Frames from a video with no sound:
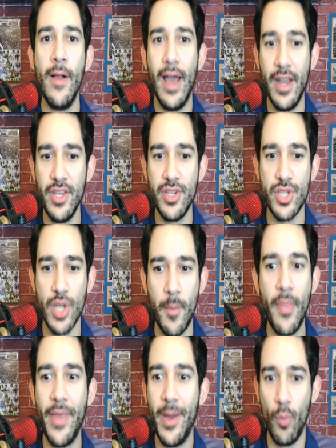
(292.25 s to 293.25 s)
and he's
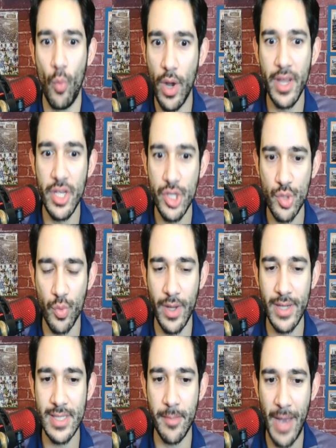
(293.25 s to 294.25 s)
someone that when he
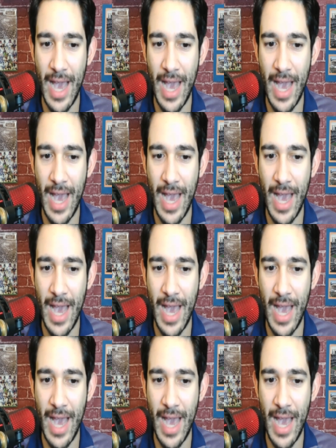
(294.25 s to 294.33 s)
swings the